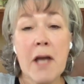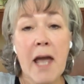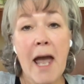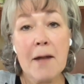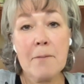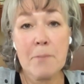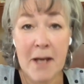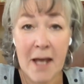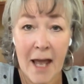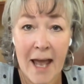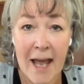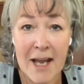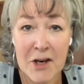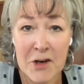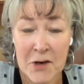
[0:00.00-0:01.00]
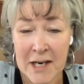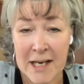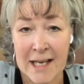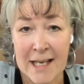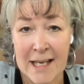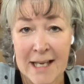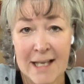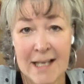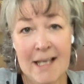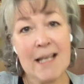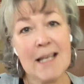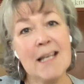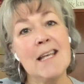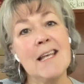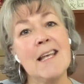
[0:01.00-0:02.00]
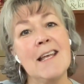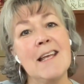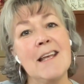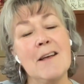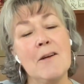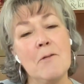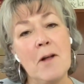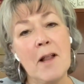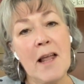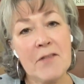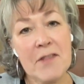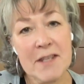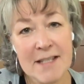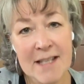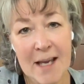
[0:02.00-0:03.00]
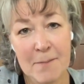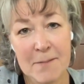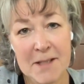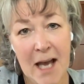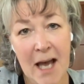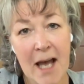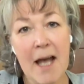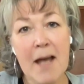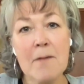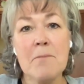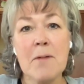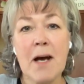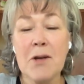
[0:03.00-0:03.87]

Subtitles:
can't be angry while at the same time